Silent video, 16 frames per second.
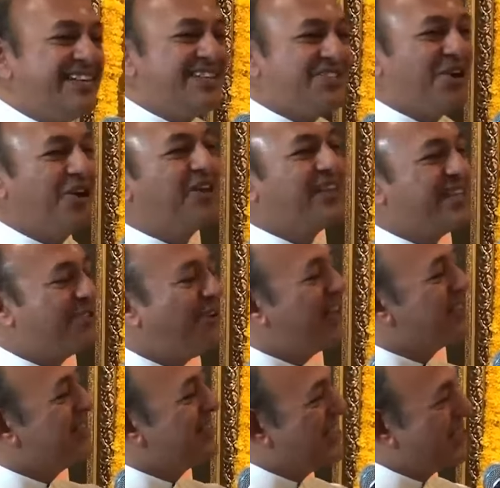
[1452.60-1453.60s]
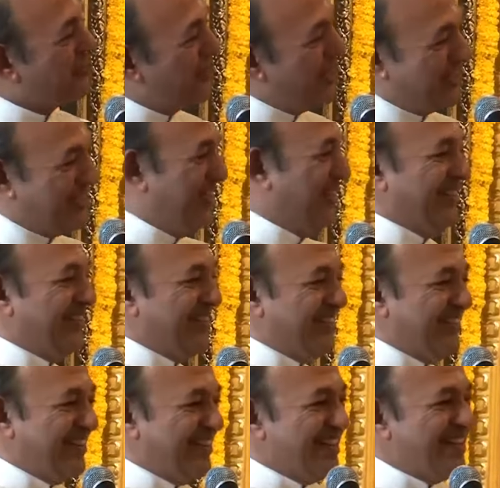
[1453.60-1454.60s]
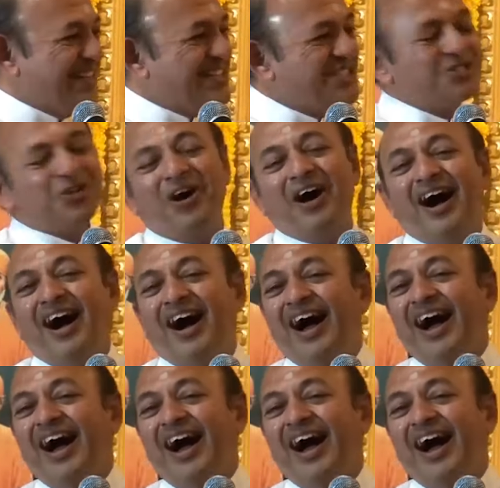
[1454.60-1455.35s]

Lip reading: So this was the situation. So